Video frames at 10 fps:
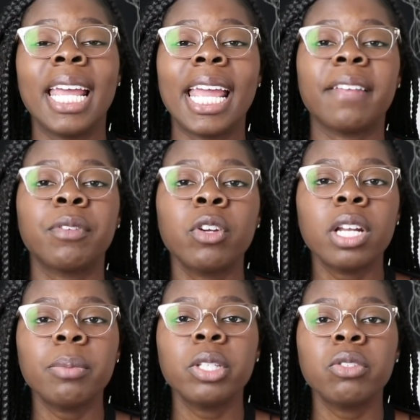And if you're
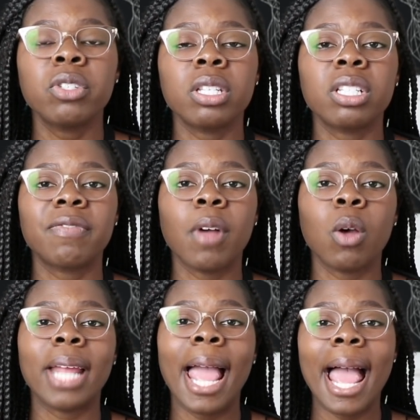going to be using this
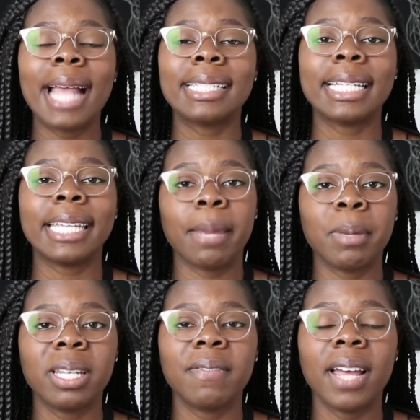phone as a
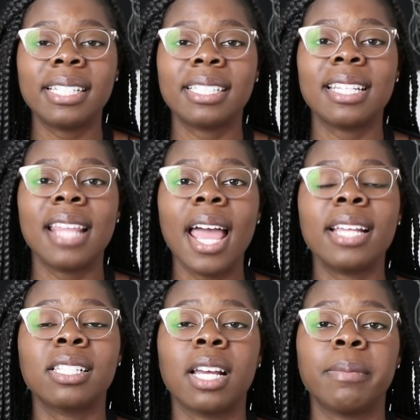gaming device, then that
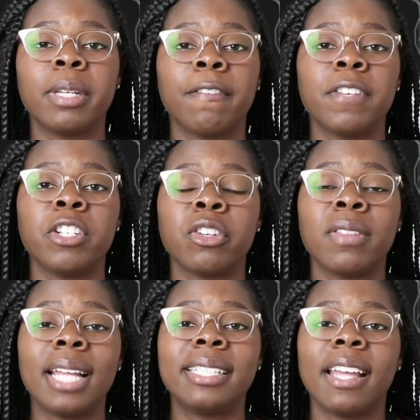is going to be a feature
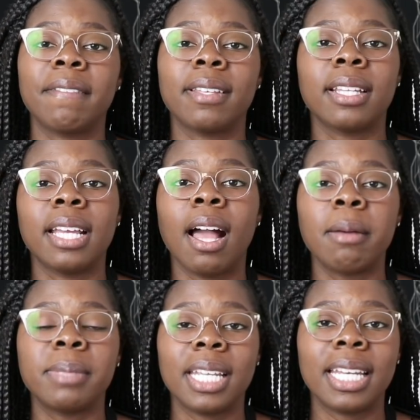that definitely
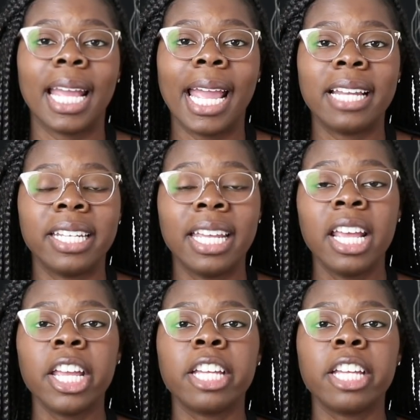comes in handy.